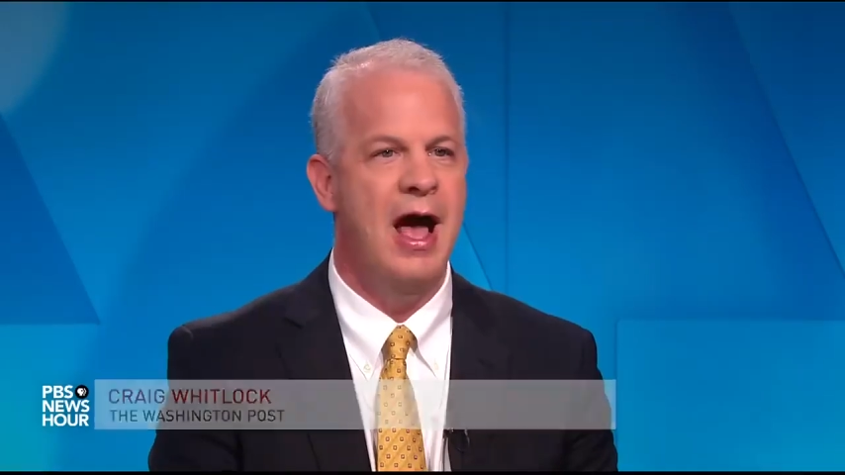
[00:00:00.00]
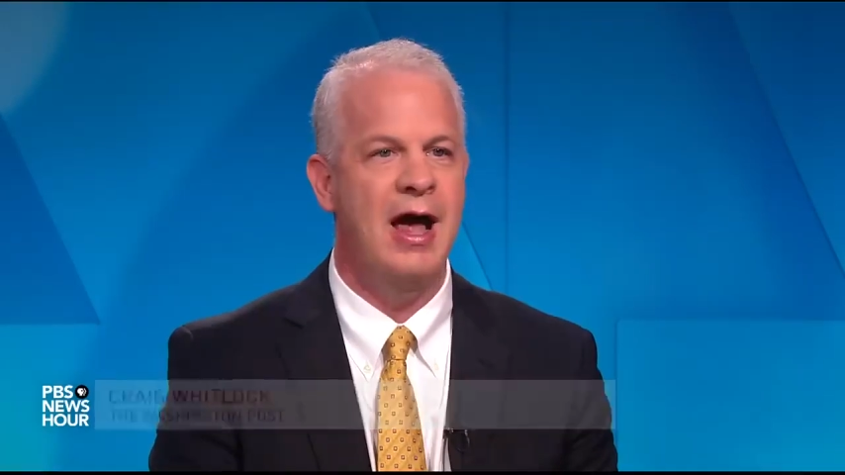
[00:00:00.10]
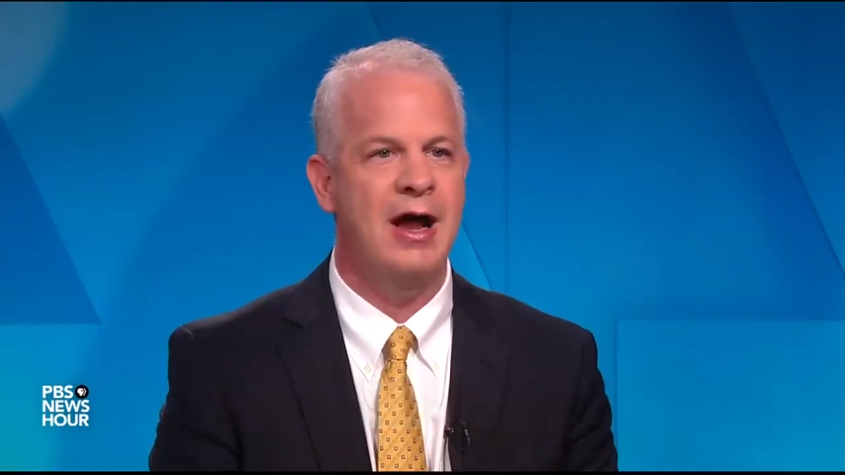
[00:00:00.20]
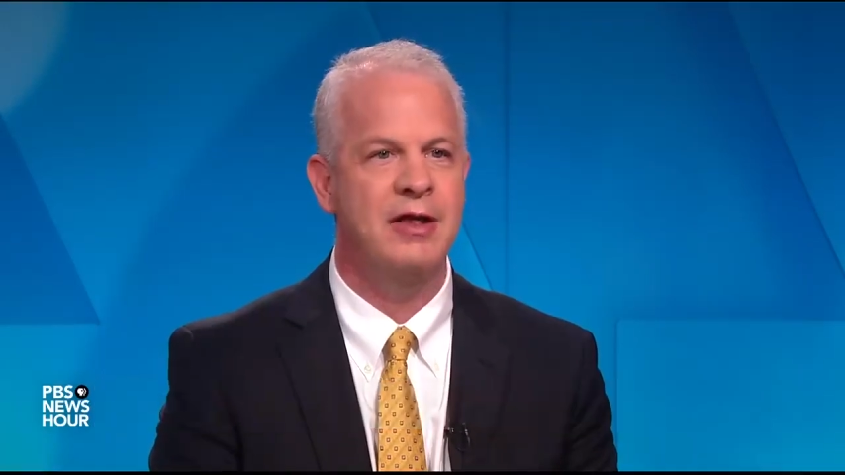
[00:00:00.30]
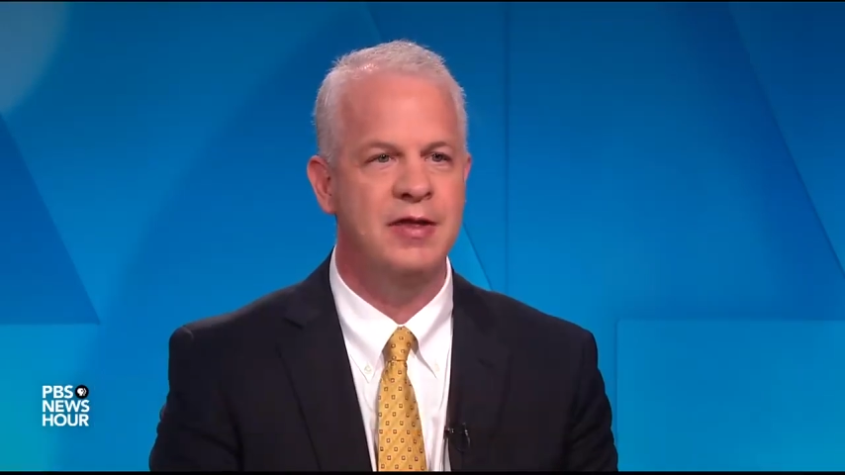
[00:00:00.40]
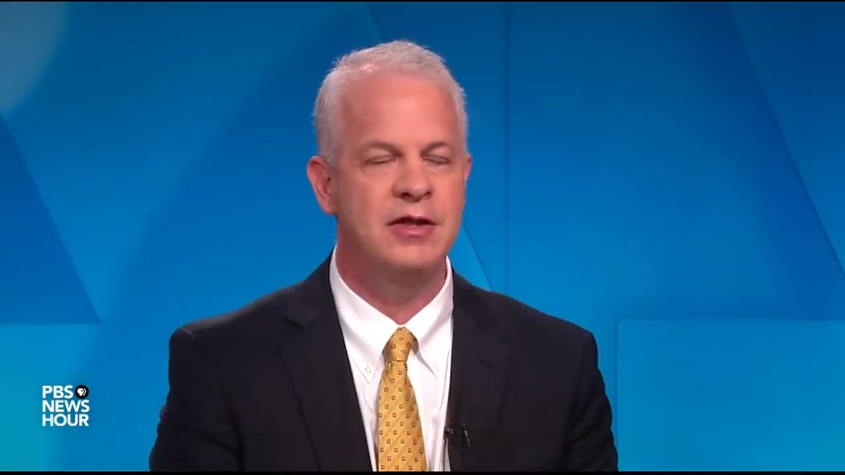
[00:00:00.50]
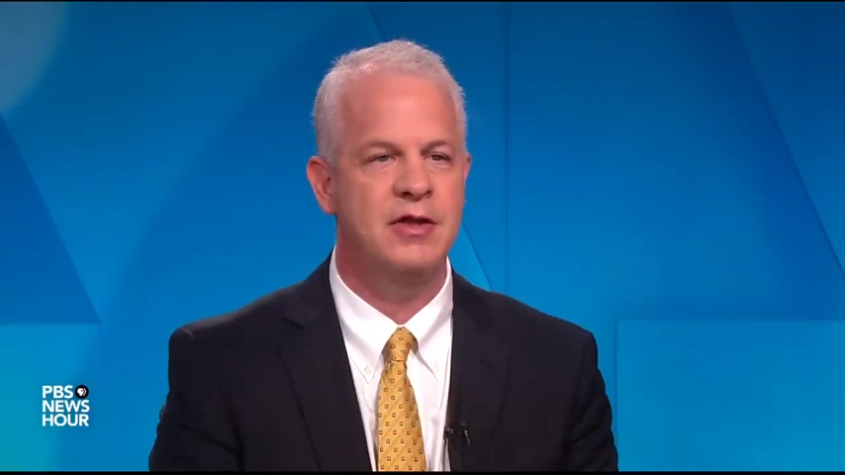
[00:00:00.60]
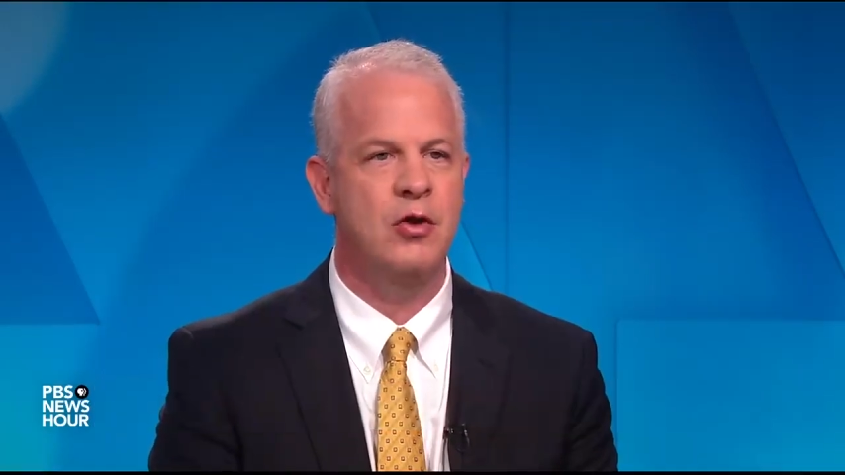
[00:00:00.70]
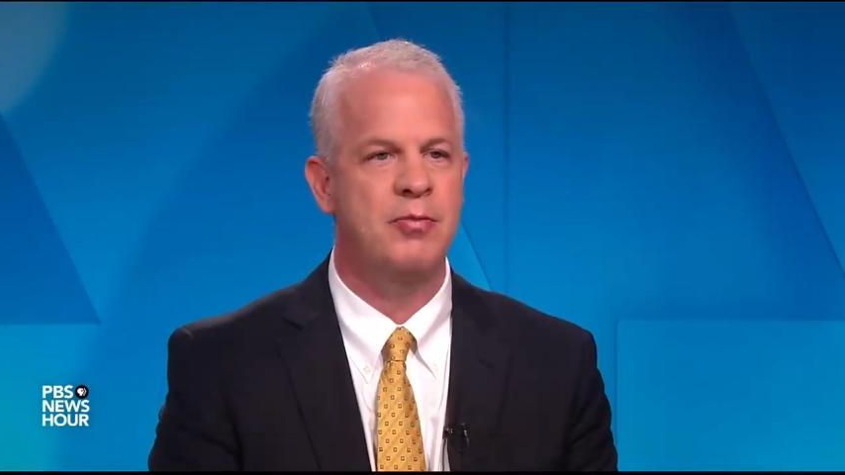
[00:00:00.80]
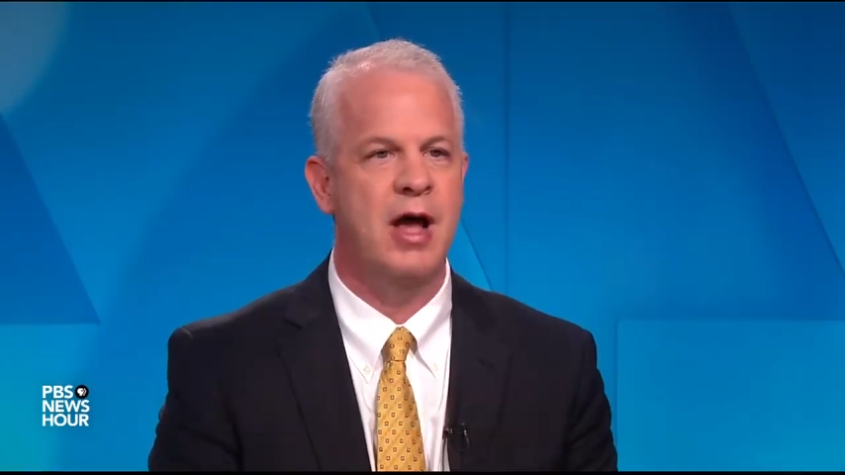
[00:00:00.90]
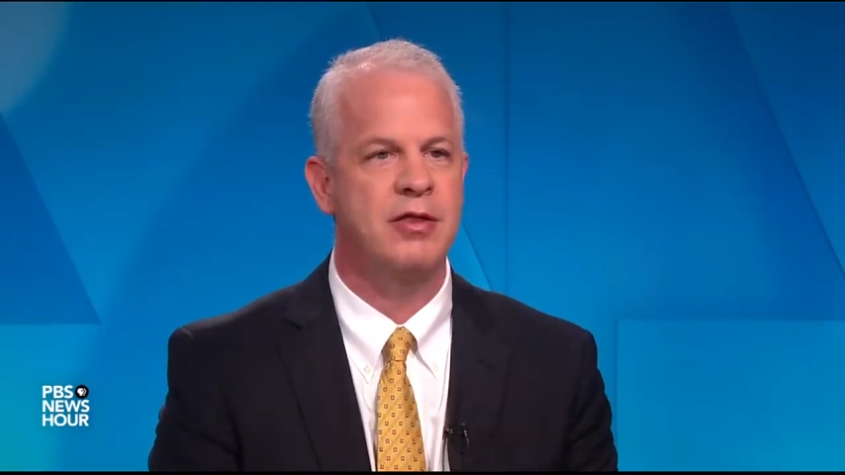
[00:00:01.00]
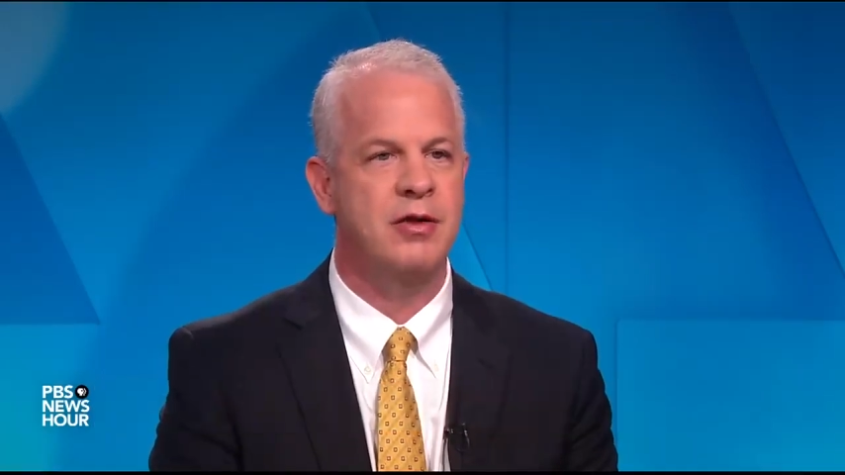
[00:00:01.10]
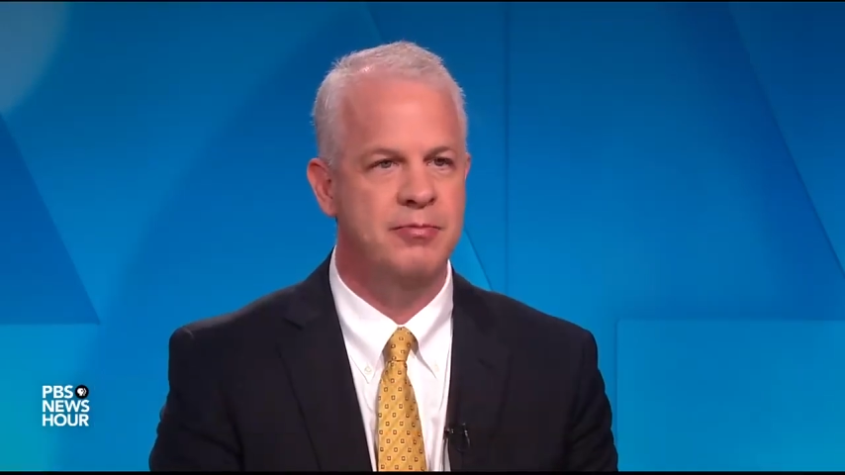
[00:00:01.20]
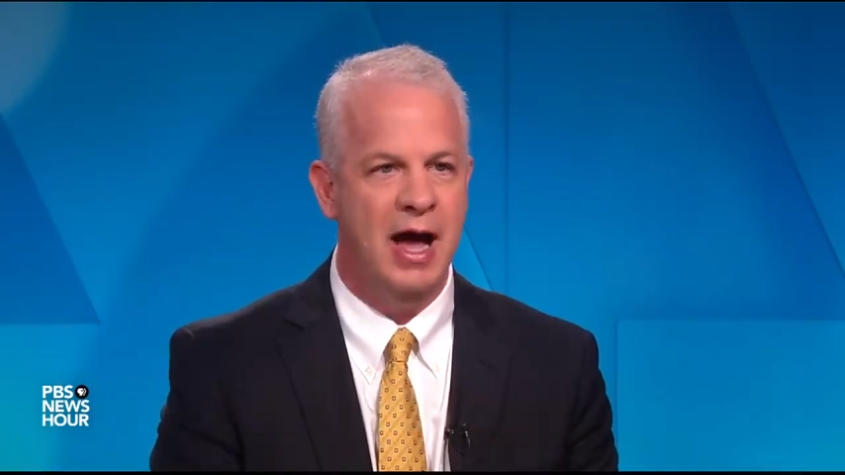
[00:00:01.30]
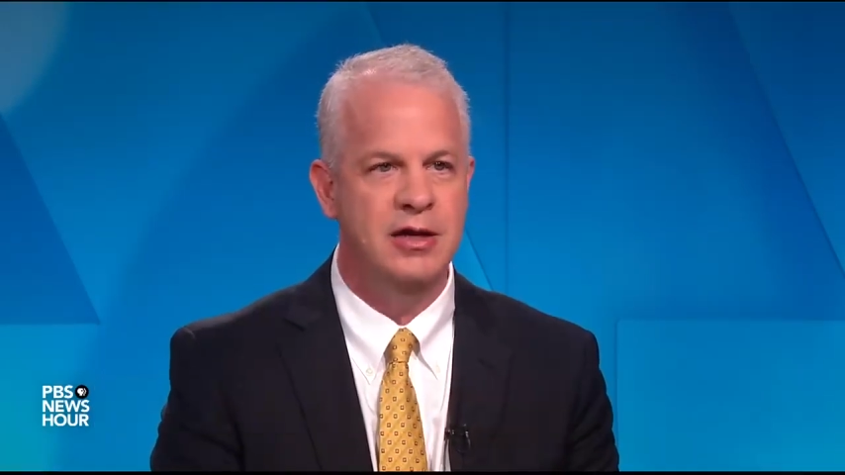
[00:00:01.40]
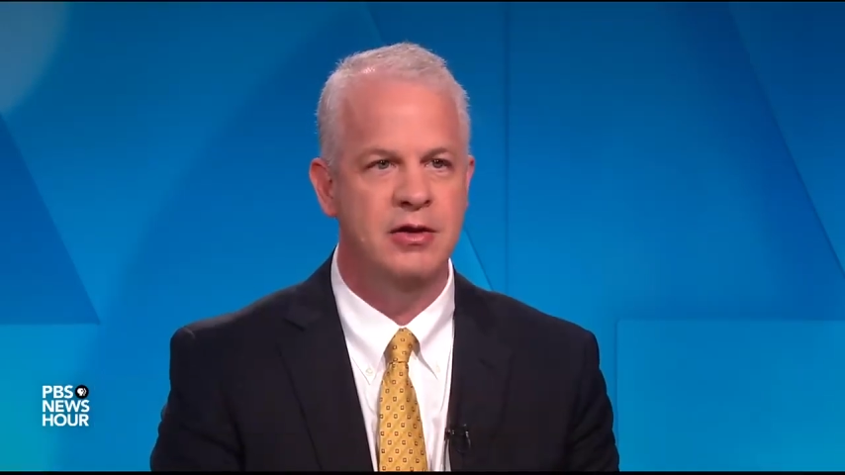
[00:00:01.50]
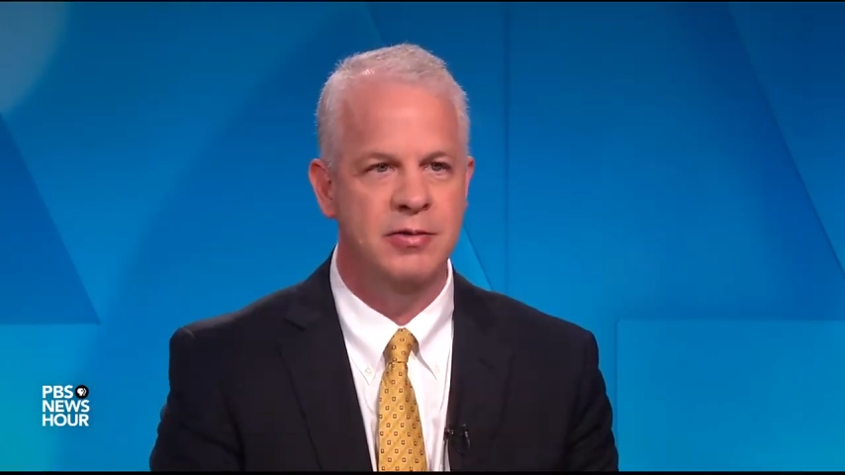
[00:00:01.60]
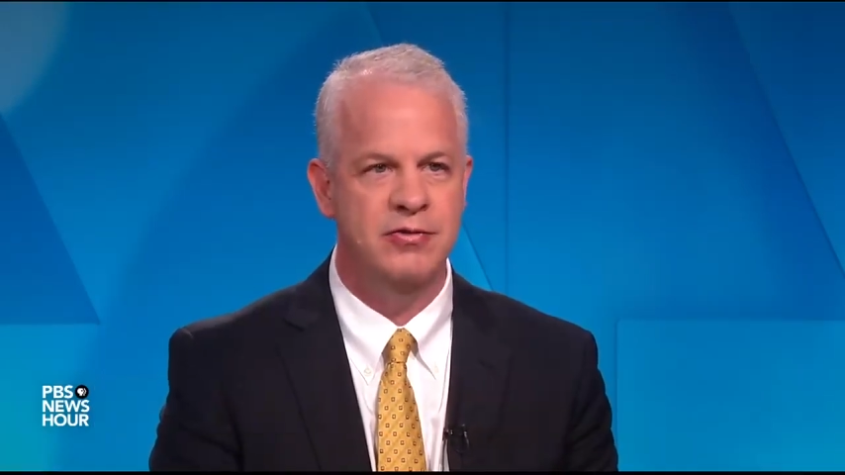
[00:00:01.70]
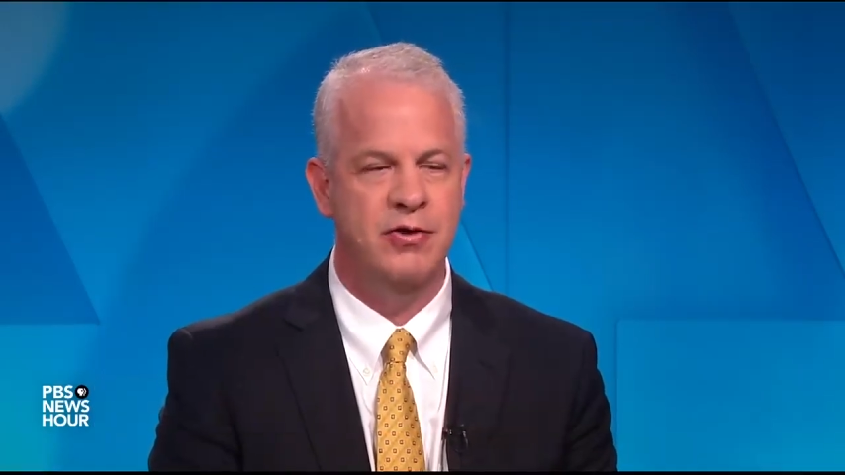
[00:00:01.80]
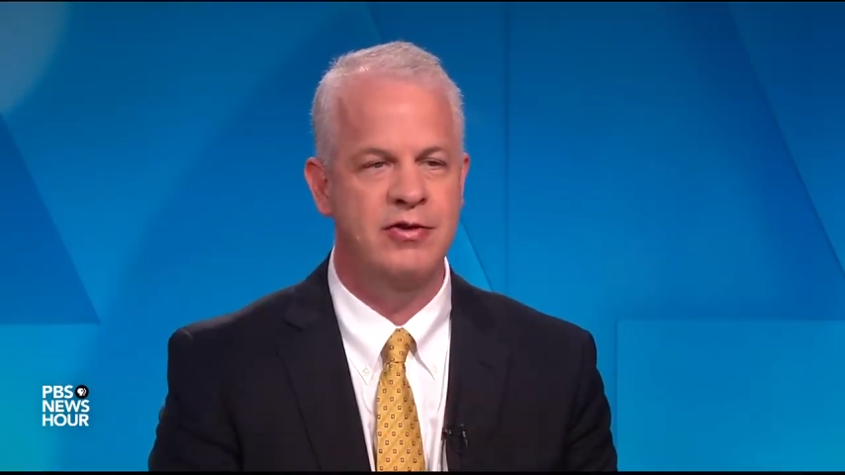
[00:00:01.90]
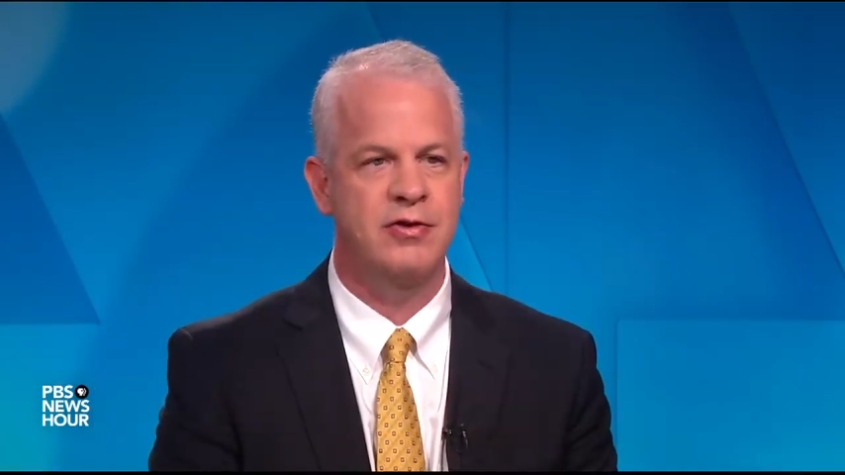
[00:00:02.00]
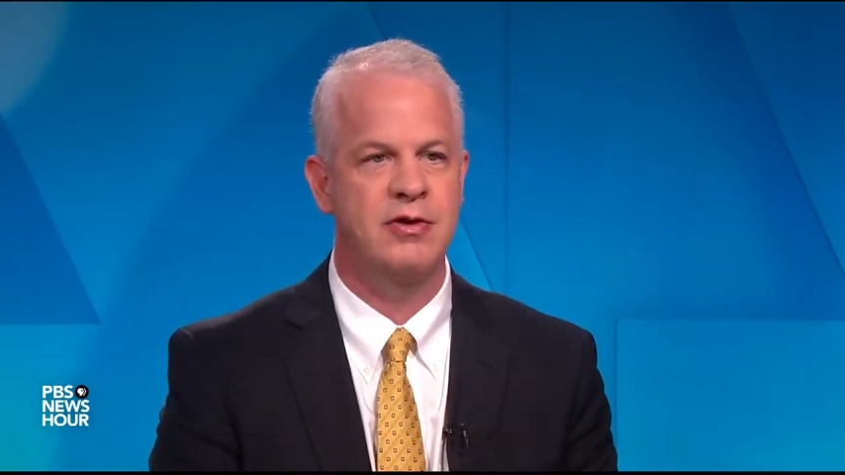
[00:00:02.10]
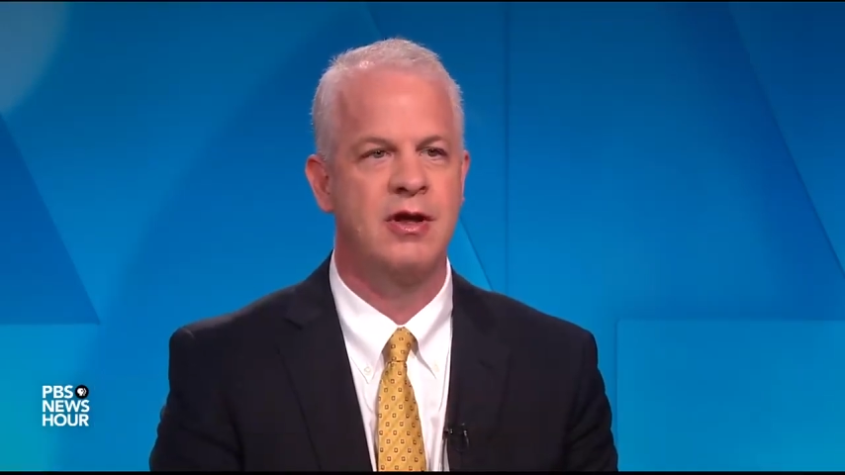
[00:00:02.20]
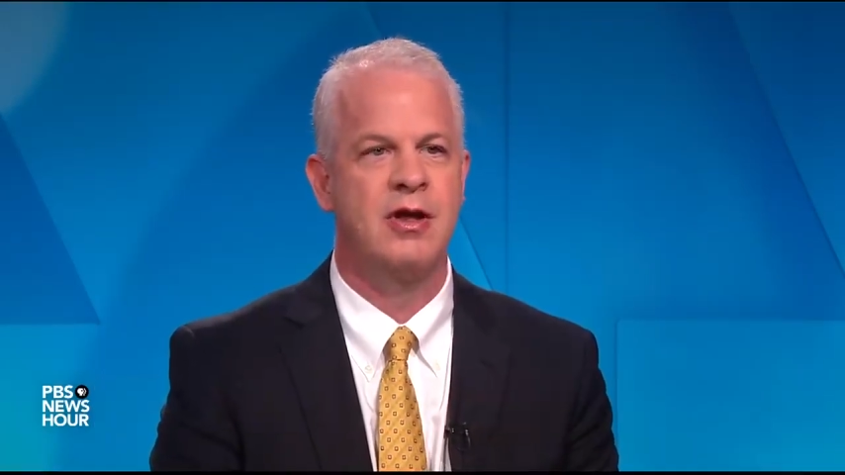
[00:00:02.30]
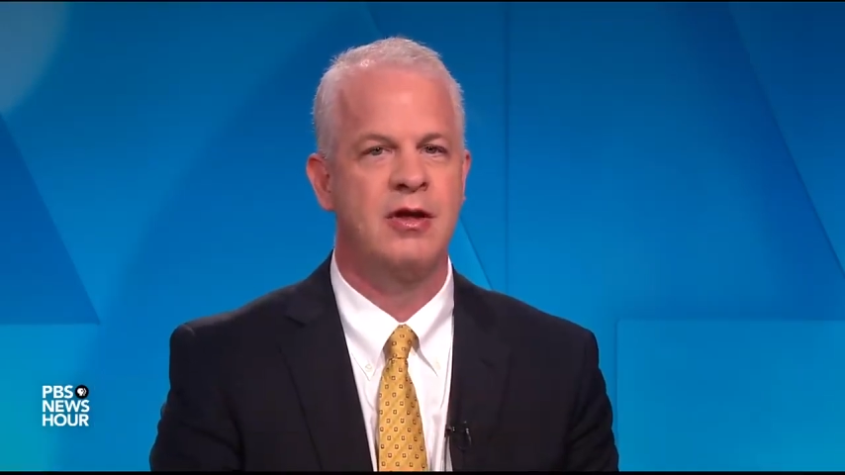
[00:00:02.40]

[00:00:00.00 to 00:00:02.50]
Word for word: I, I think the, Ob the Biden administration